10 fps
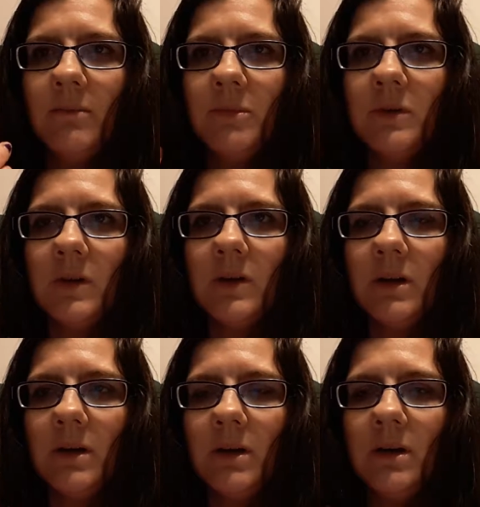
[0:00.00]
So
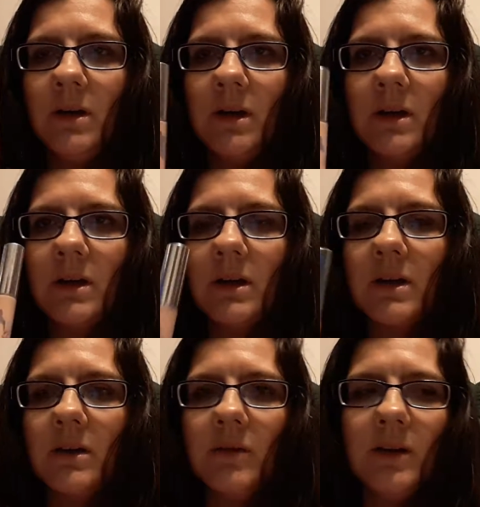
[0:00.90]
yeah,
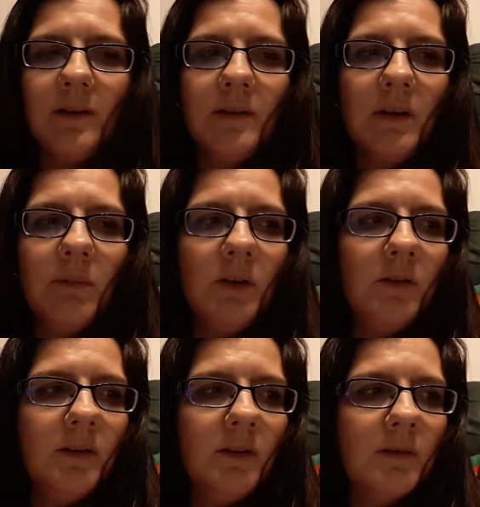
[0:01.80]
can't really see me
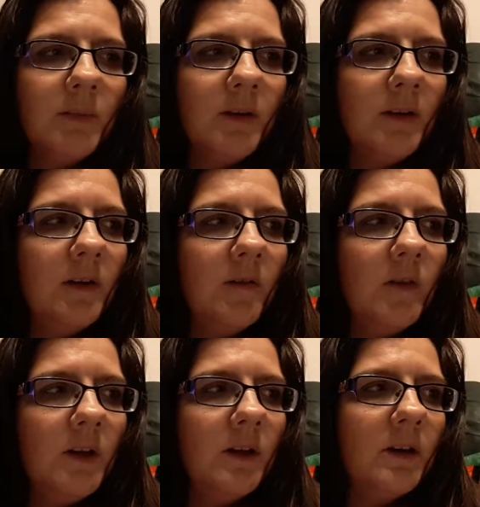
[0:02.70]
using this by the end of
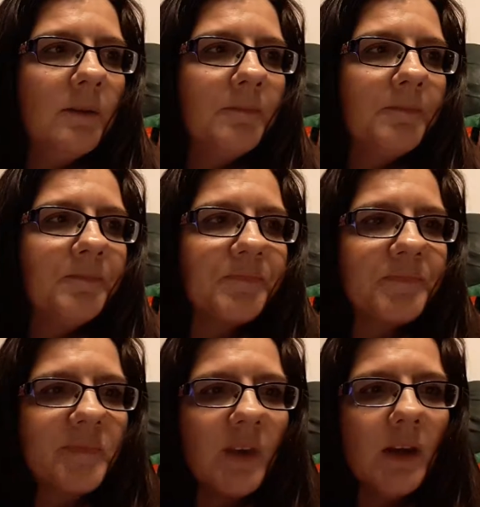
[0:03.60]
the year.
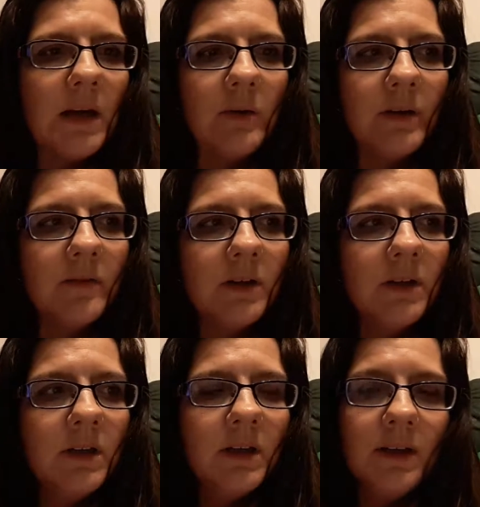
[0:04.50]
However,
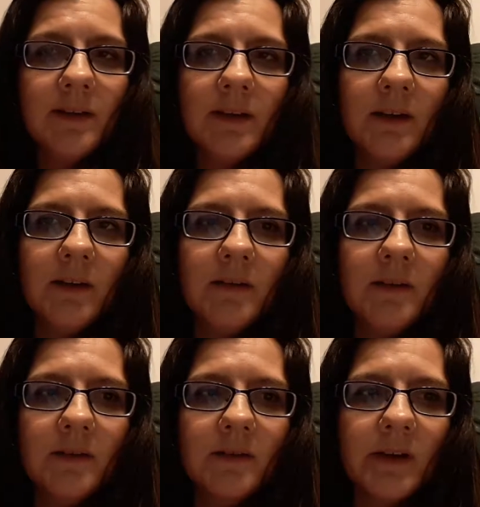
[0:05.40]
it started at
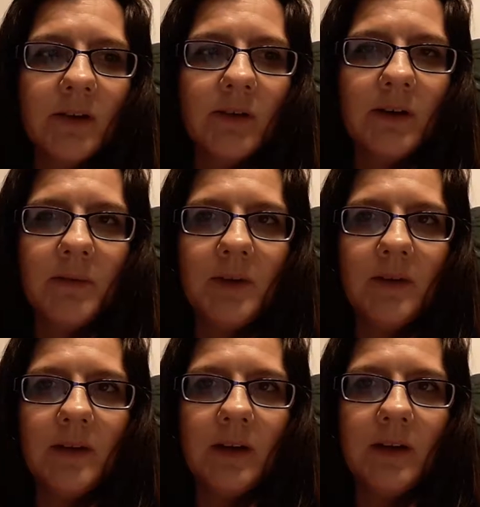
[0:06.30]
16 grams,
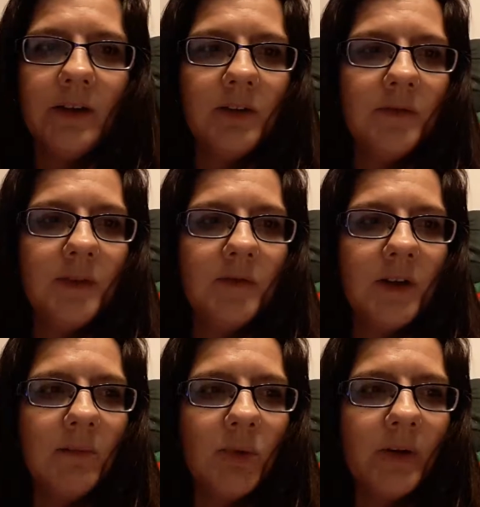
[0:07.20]
it's now down to
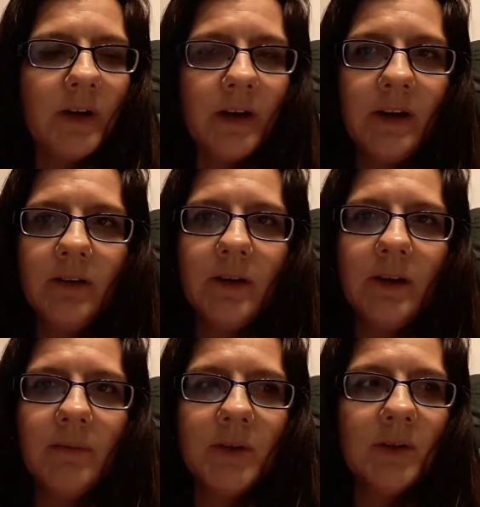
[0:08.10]
15.8
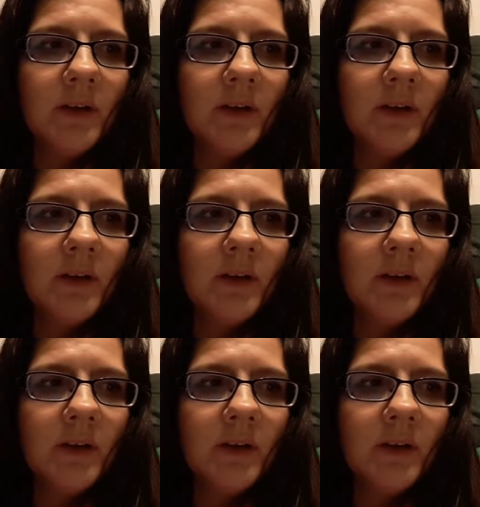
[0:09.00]
grams.